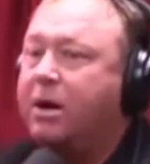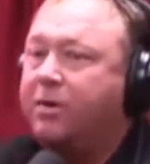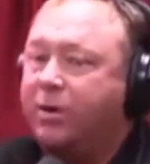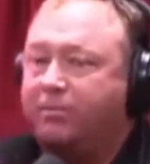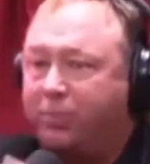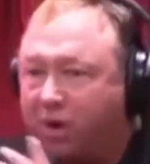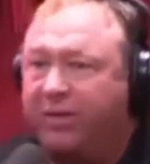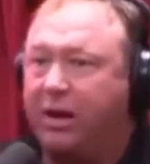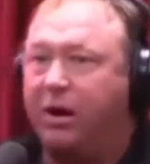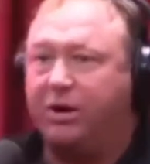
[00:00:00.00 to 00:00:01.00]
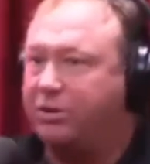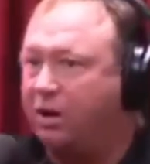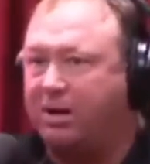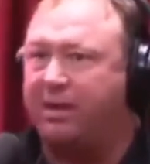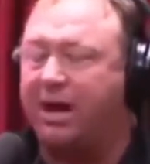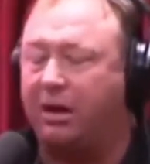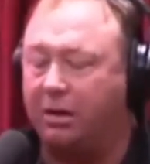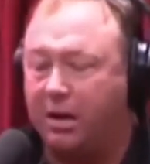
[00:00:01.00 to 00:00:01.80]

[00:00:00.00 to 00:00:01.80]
They're proving it all. It's all coming out.